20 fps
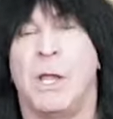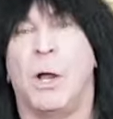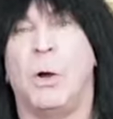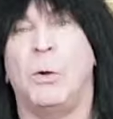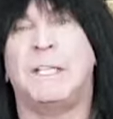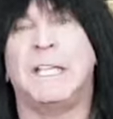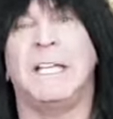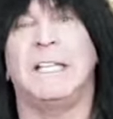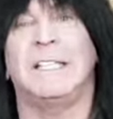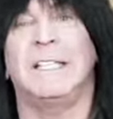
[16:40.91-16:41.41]

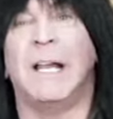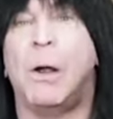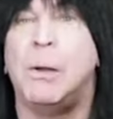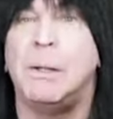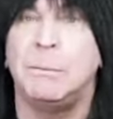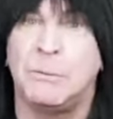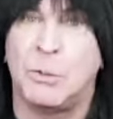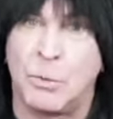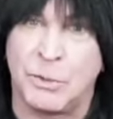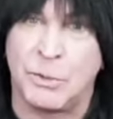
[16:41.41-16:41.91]
Okay,
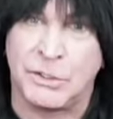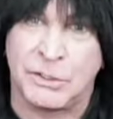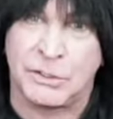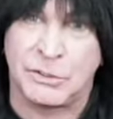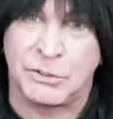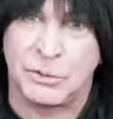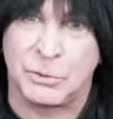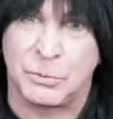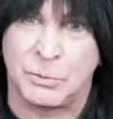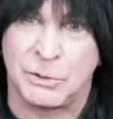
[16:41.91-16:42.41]
now I'm going
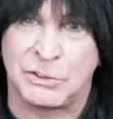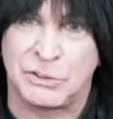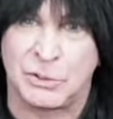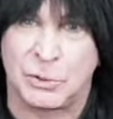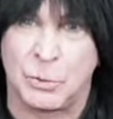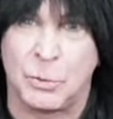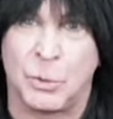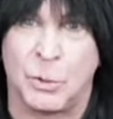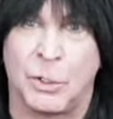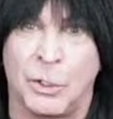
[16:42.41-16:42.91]
to do a
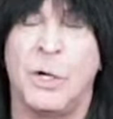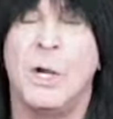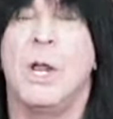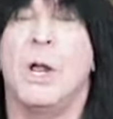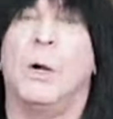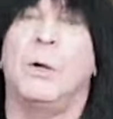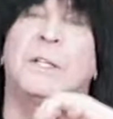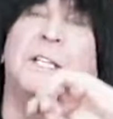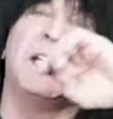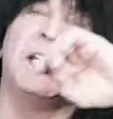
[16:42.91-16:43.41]
tour.
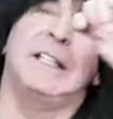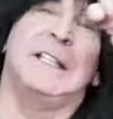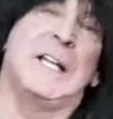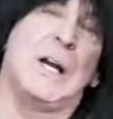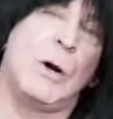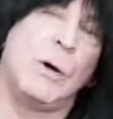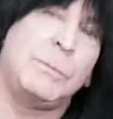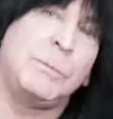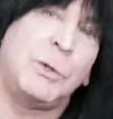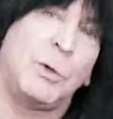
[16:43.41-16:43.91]
Okay,
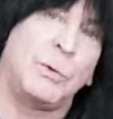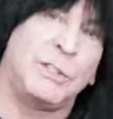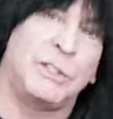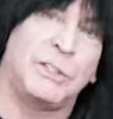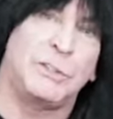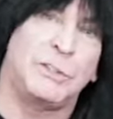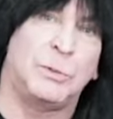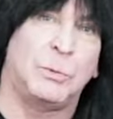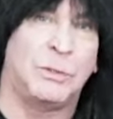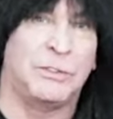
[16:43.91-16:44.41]
now I'm
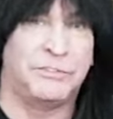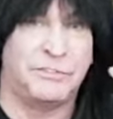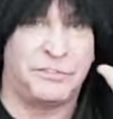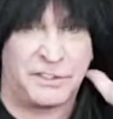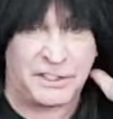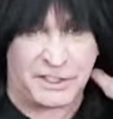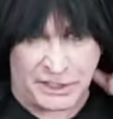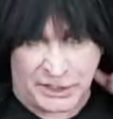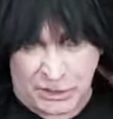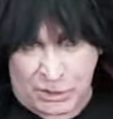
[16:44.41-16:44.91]
going to do a
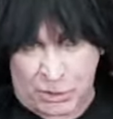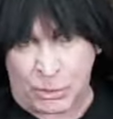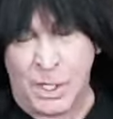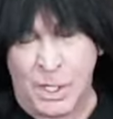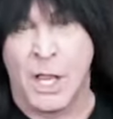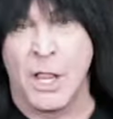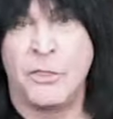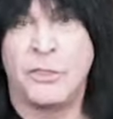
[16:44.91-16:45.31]
video.